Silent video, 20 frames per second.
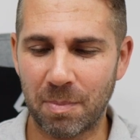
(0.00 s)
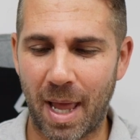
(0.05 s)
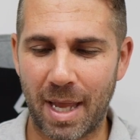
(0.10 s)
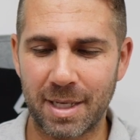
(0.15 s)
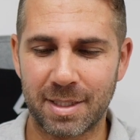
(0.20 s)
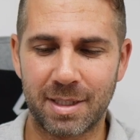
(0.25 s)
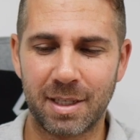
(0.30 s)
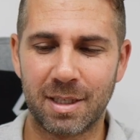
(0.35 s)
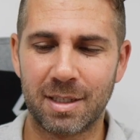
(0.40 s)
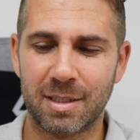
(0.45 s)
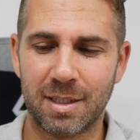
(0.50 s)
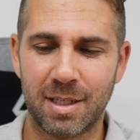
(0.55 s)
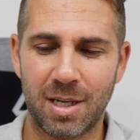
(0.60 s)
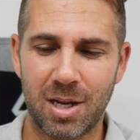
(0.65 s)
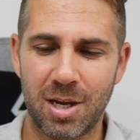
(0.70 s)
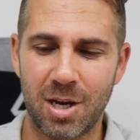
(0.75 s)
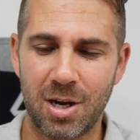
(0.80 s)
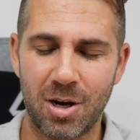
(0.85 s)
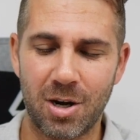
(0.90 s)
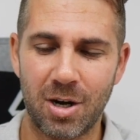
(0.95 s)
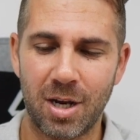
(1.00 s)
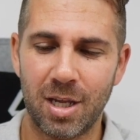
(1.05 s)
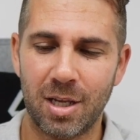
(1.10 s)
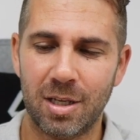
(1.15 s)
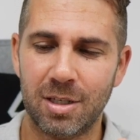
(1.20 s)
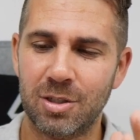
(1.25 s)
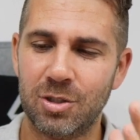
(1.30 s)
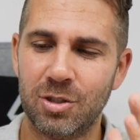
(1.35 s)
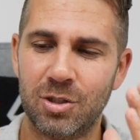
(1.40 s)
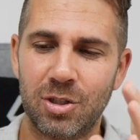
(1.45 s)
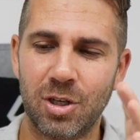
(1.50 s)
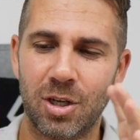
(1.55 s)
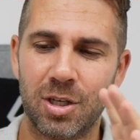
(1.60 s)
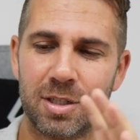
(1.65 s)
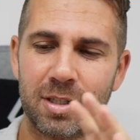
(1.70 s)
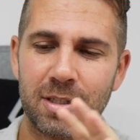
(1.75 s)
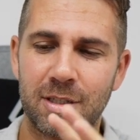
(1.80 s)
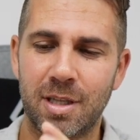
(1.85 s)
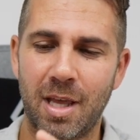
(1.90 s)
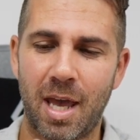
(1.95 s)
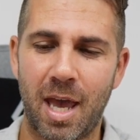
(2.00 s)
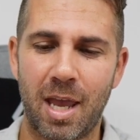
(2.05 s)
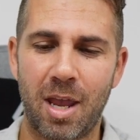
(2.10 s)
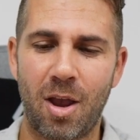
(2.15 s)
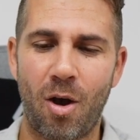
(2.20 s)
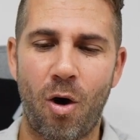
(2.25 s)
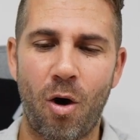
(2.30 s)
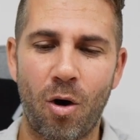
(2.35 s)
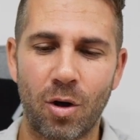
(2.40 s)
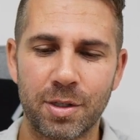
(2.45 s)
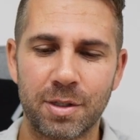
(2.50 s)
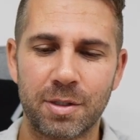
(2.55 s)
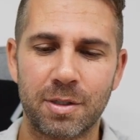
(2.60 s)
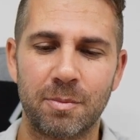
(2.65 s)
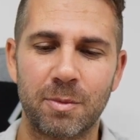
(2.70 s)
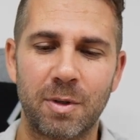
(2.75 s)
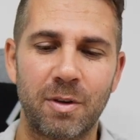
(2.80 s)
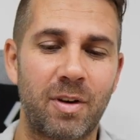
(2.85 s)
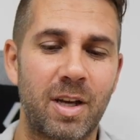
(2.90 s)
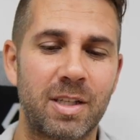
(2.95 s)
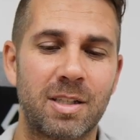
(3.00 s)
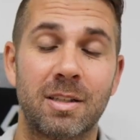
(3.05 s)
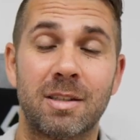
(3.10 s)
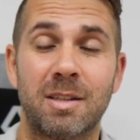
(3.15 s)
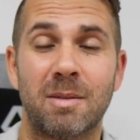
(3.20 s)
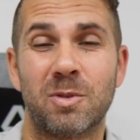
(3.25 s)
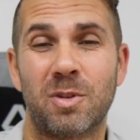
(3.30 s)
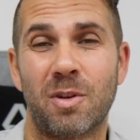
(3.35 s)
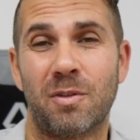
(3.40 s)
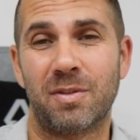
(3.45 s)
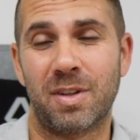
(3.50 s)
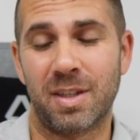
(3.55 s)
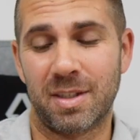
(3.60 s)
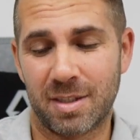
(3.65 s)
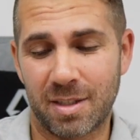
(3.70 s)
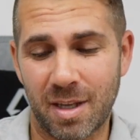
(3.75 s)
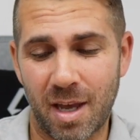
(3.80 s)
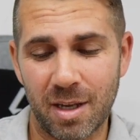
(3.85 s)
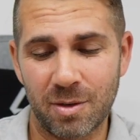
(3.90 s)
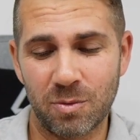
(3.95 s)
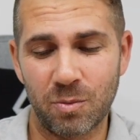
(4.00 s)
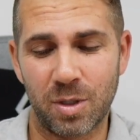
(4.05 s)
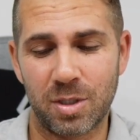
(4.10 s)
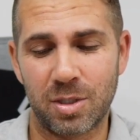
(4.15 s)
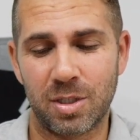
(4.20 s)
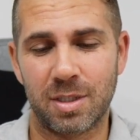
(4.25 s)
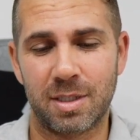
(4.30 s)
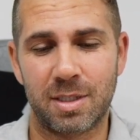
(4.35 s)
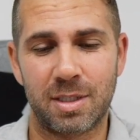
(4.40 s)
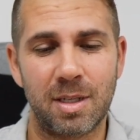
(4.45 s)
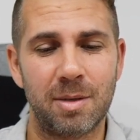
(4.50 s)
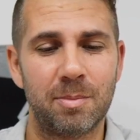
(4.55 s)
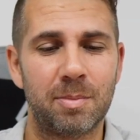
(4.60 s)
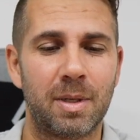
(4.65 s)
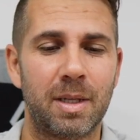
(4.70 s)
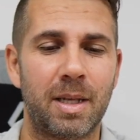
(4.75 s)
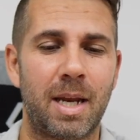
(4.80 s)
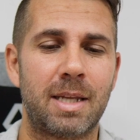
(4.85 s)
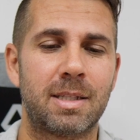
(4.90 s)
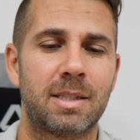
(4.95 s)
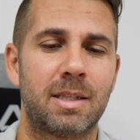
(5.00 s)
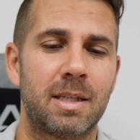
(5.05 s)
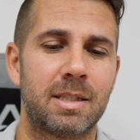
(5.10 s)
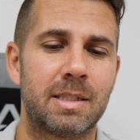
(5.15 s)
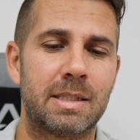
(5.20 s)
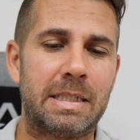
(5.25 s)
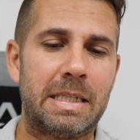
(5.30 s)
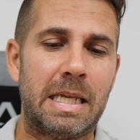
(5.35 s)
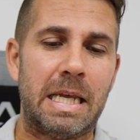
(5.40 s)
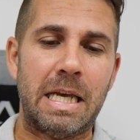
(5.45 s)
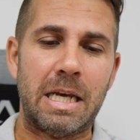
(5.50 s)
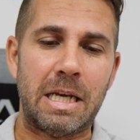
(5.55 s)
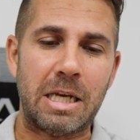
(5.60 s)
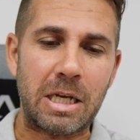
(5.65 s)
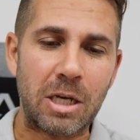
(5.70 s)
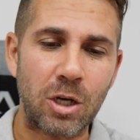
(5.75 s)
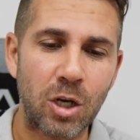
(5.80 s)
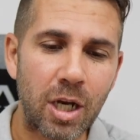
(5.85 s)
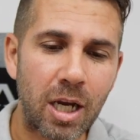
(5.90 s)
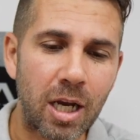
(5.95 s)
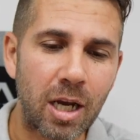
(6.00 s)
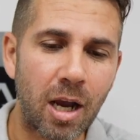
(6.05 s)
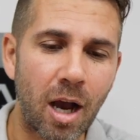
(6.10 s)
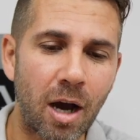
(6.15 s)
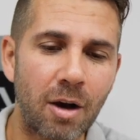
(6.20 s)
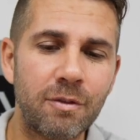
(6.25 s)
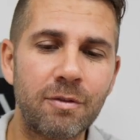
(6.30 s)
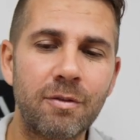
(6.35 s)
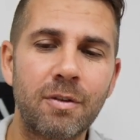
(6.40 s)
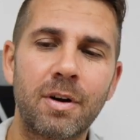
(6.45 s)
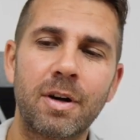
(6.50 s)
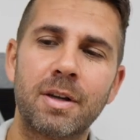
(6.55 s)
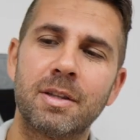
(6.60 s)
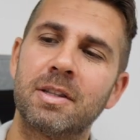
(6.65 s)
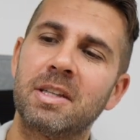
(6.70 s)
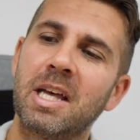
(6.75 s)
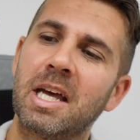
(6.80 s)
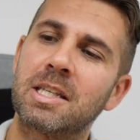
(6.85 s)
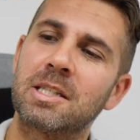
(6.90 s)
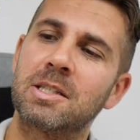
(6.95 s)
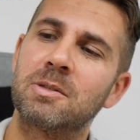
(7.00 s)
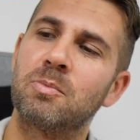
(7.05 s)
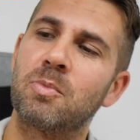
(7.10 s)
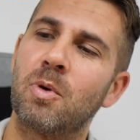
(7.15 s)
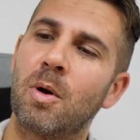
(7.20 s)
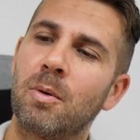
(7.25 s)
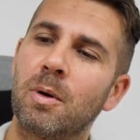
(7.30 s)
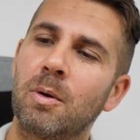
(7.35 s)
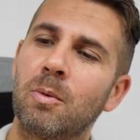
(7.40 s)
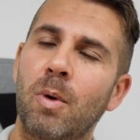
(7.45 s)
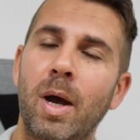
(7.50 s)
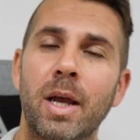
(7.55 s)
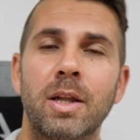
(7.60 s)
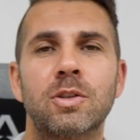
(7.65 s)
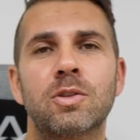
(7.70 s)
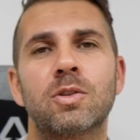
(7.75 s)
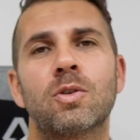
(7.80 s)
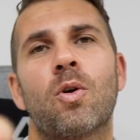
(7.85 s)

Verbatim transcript: plastics here, just a awesome device in terms of design, which is simple. It has this cover, and that's probably why it's